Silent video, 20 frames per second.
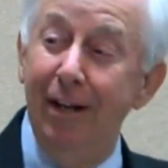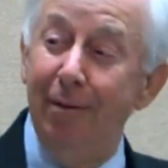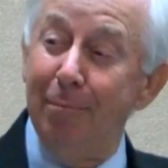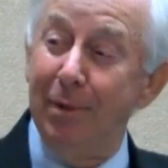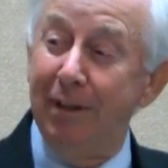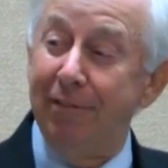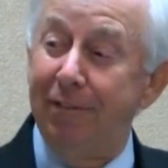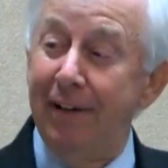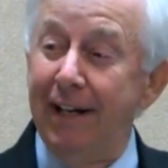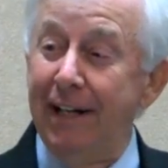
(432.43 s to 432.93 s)

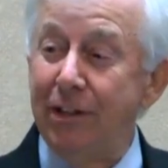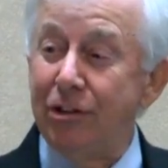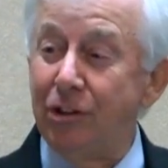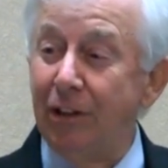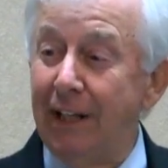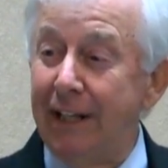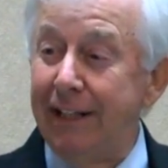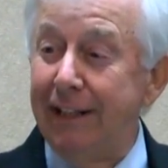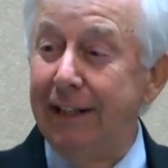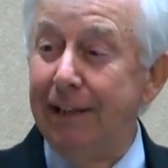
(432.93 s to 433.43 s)
But a
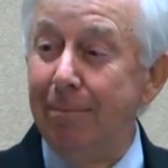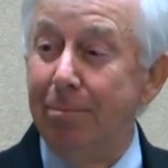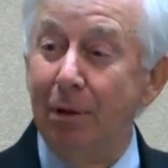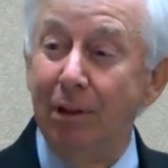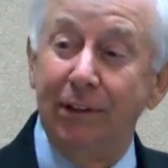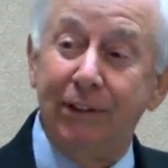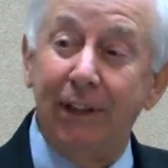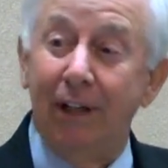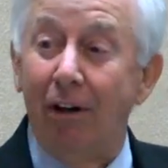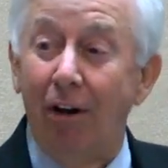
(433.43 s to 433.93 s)
financial aid and a
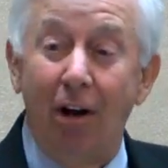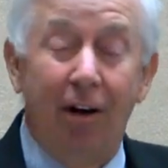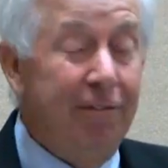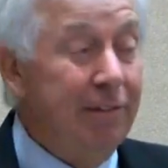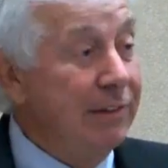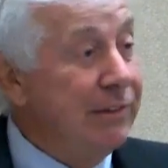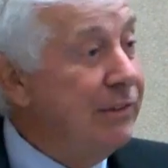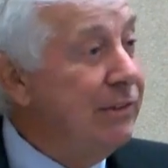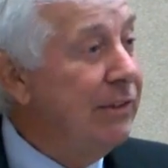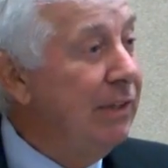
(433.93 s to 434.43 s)
bursar
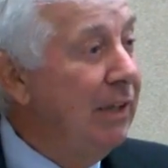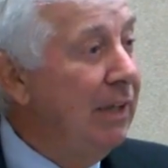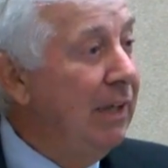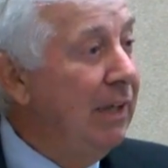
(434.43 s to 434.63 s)
office.